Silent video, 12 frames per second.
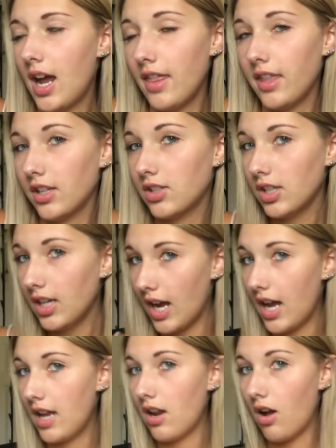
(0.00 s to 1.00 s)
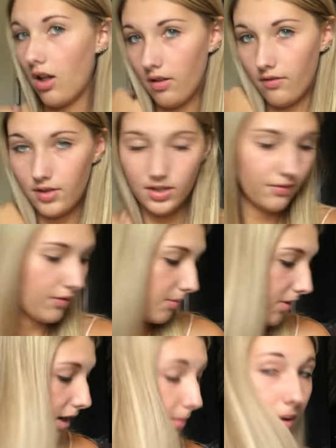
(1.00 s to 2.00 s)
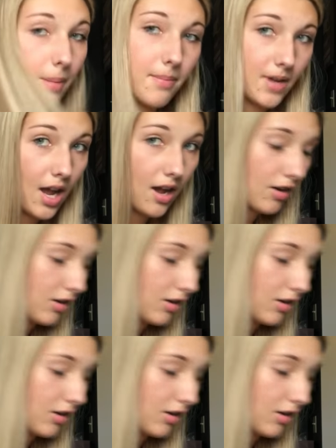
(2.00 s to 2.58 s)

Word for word: I think she got all of this from there, but I'm not